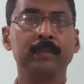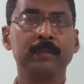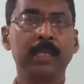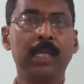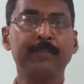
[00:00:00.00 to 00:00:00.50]

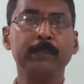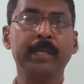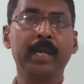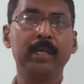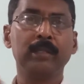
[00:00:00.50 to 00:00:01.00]
They left
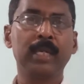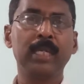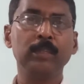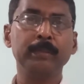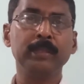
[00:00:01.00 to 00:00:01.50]
behind
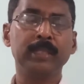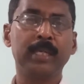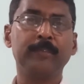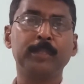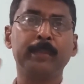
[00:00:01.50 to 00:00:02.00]

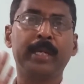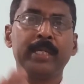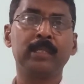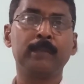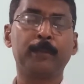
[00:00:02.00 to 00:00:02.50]

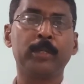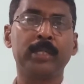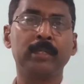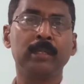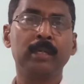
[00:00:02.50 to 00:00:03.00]
the
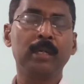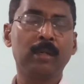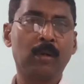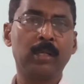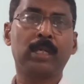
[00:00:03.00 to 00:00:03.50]
protein
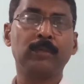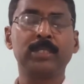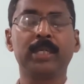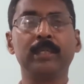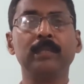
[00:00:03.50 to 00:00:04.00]
coat
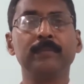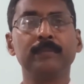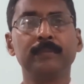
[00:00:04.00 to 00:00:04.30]
outside,